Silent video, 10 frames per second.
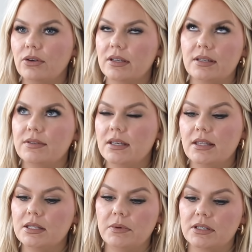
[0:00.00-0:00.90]
You guys have seen
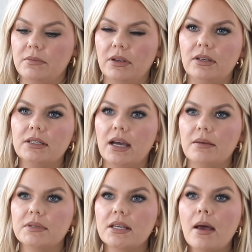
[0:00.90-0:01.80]
these books a million
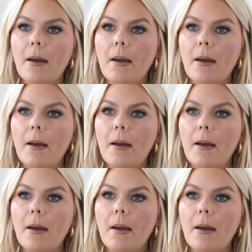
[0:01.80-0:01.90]
times